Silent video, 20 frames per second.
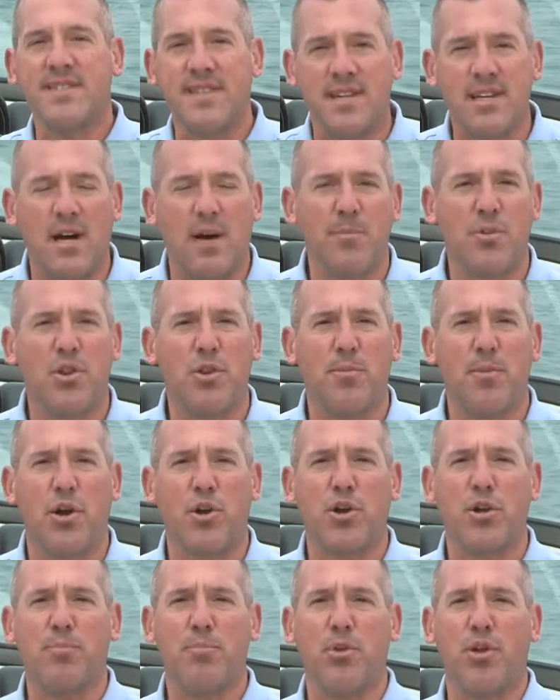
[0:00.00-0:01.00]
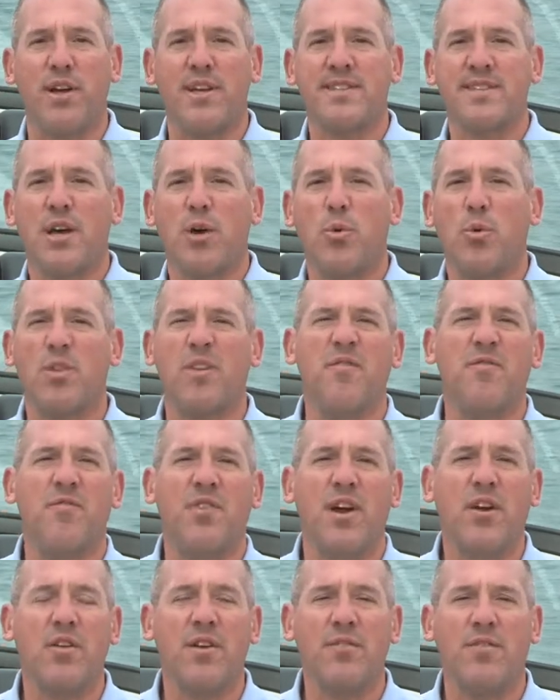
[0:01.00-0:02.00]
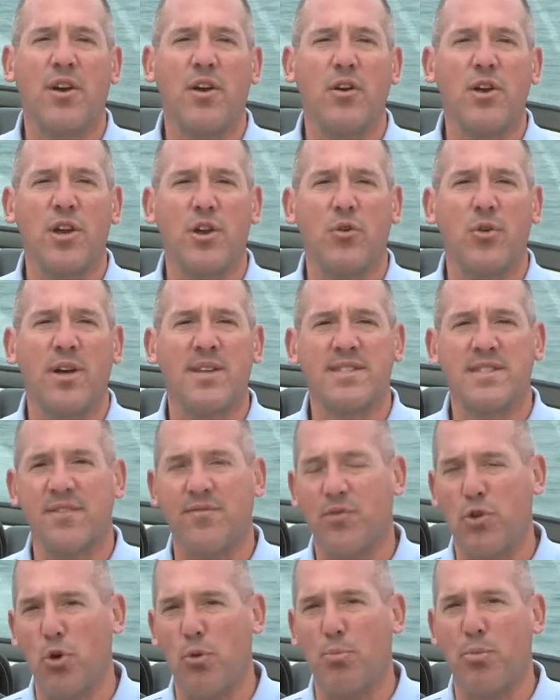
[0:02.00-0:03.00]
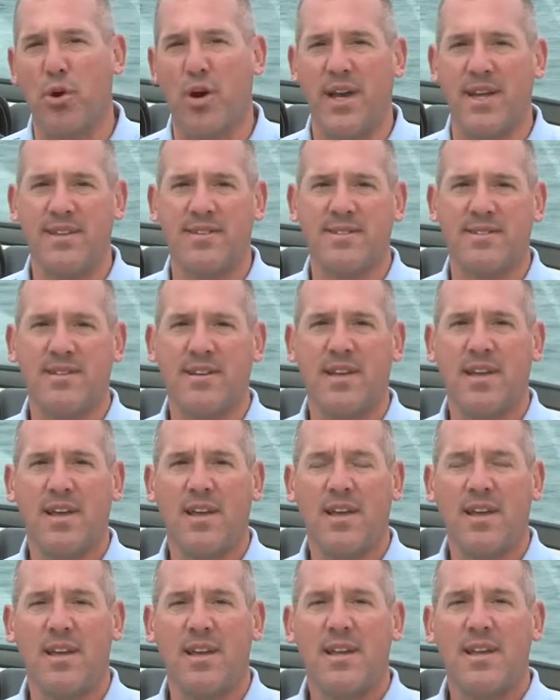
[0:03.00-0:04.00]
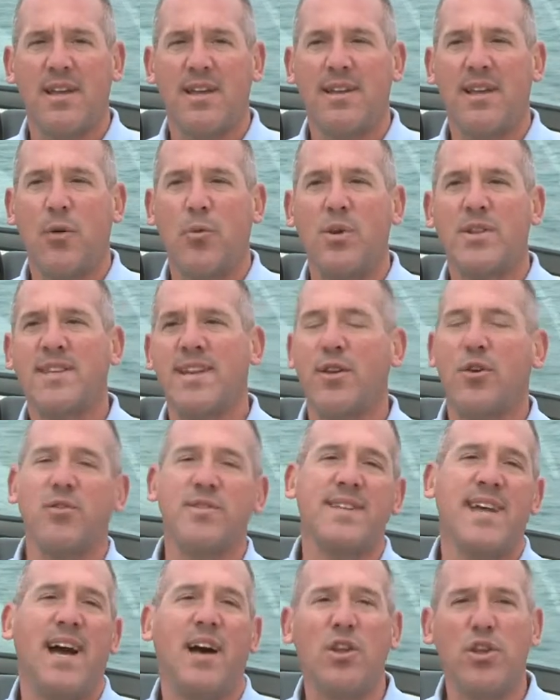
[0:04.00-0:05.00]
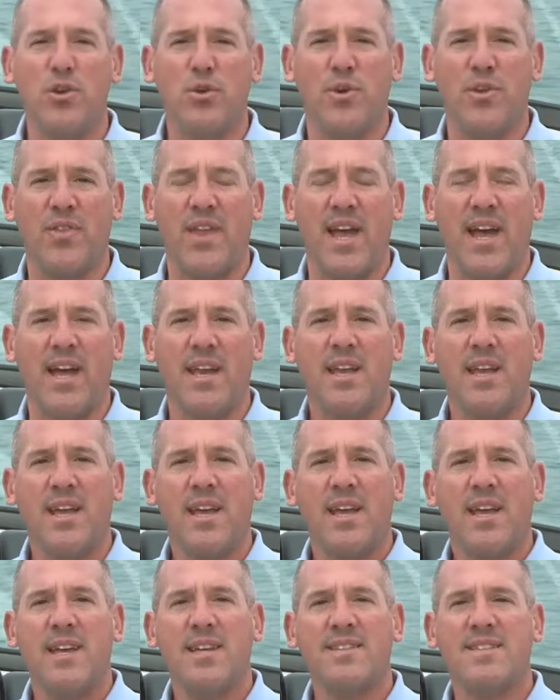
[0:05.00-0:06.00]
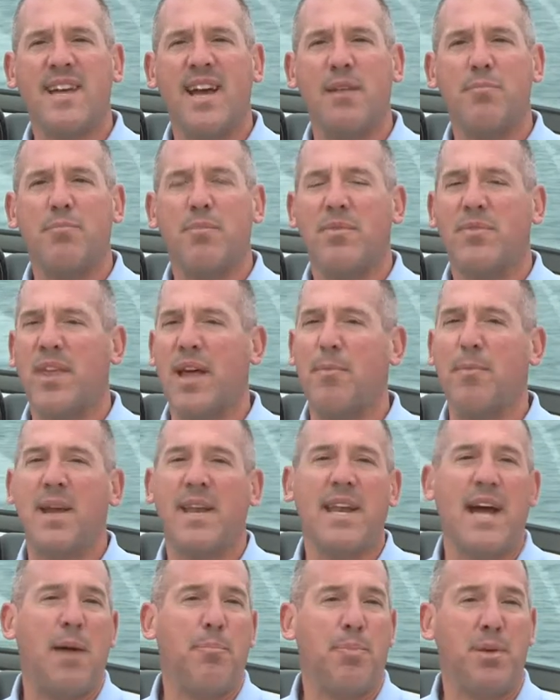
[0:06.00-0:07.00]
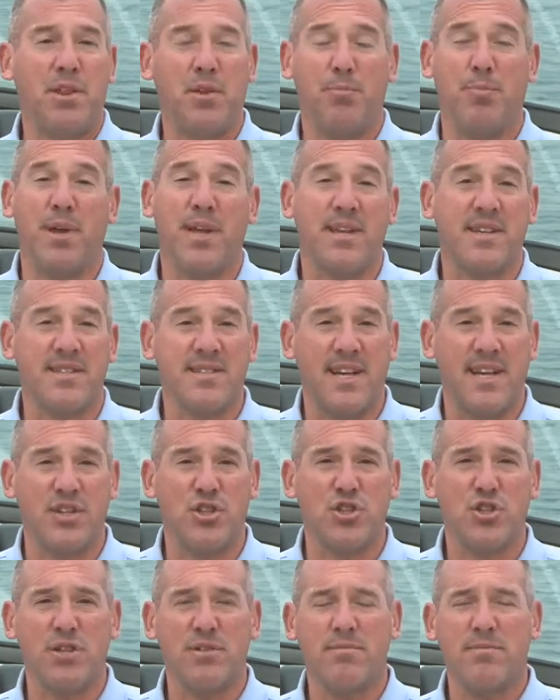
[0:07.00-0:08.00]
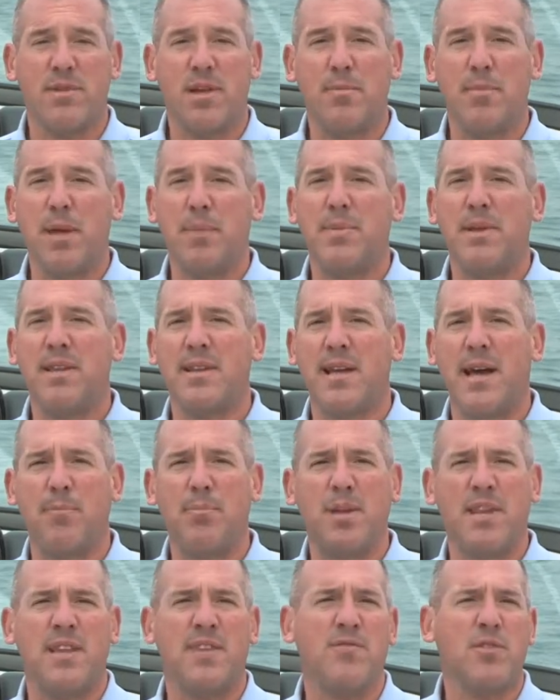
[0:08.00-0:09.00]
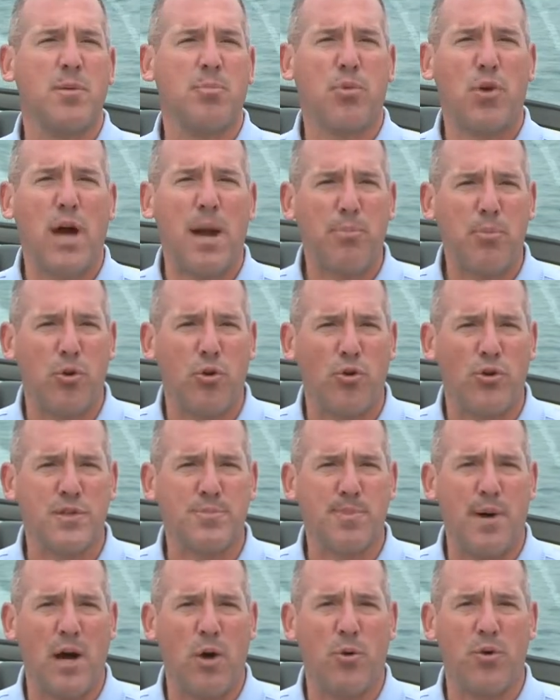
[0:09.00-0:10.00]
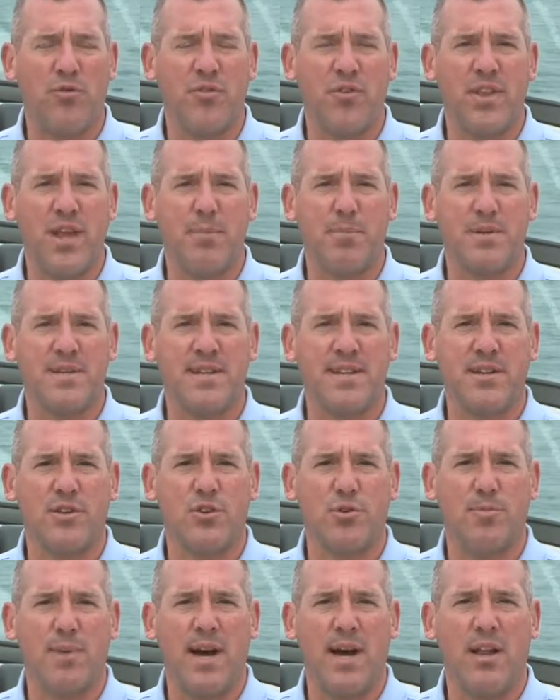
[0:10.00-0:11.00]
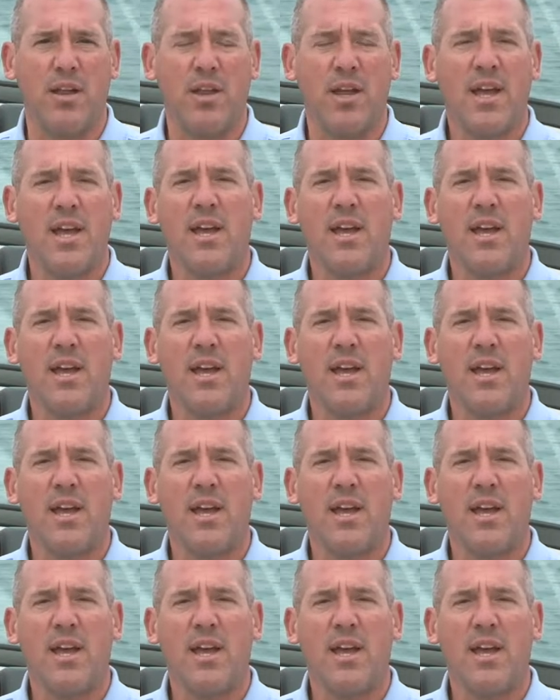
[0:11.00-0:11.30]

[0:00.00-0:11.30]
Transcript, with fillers: to come to the marketplace with a very, very aggressive low price. Now what they don't tell you in that is that that may not be the biggest engine, it may be not be even the proper horsepower for that particular model.